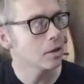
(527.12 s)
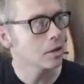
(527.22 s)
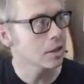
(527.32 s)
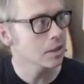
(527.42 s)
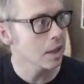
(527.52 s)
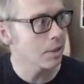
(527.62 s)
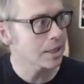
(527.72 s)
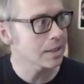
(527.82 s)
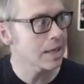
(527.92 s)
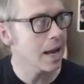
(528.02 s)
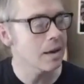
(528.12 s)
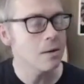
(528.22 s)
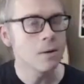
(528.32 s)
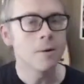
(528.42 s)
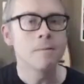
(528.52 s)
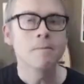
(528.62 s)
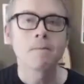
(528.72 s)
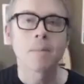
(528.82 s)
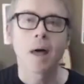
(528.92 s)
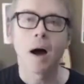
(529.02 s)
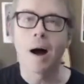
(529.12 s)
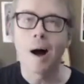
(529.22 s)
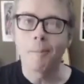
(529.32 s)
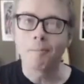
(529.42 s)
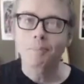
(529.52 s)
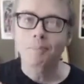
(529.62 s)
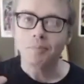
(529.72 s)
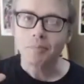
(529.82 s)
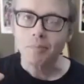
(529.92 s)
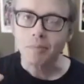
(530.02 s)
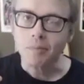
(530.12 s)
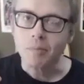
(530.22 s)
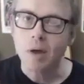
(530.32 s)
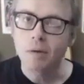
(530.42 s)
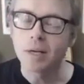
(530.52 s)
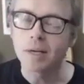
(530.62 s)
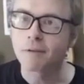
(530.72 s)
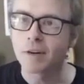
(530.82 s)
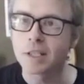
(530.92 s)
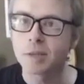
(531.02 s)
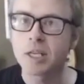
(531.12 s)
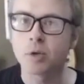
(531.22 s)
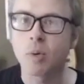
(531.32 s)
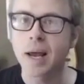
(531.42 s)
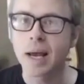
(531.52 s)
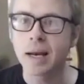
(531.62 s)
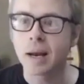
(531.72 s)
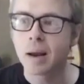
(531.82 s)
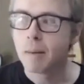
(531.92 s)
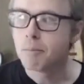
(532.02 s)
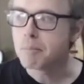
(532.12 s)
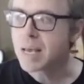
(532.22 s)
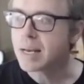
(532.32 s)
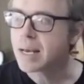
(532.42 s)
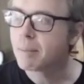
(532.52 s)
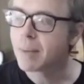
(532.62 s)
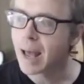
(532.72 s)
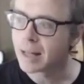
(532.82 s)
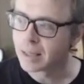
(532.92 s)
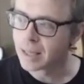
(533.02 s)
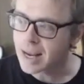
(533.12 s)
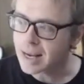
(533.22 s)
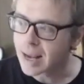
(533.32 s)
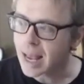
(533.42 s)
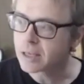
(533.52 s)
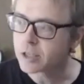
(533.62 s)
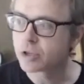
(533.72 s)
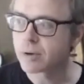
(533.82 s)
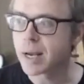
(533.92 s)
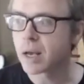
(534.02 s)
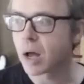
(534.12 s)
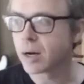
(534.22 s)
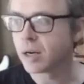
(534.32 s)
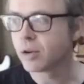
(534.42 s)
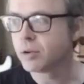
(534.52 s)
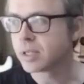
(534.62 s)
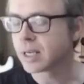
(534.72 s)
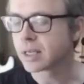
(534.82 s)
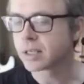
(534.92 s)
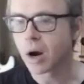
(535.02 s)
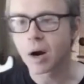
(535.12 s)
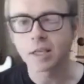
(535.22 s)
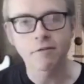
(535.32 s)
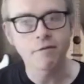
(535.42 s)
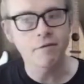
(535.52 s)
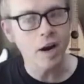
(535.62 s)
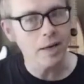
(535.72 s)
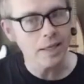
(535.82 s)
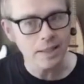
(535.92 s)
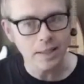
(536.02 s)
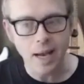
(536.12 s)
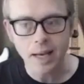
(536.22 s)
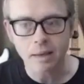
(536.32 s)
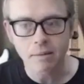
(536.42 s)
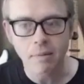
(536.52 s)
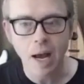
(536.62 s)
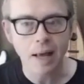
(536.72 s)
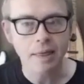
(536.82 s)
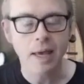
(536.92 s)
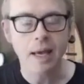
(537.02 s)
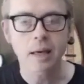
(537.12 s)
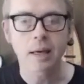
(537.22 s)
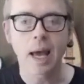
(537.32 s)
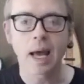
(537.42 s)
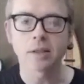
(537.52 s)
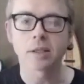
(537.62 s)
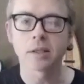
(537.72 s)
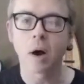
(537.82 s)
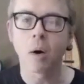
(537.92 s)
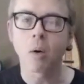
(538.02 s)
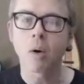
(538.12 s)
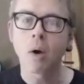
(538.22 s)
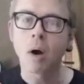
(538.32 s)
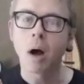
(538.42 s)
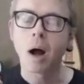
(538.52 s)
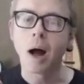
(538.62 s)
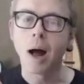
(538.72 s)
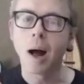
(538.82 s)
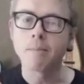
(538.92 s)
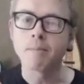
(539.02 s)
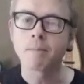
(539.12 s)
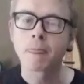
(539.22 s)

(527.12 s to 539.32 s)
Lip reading: some extent. The difference between medium and light gauge string on an acoustic guitar is very slight, I think. And so a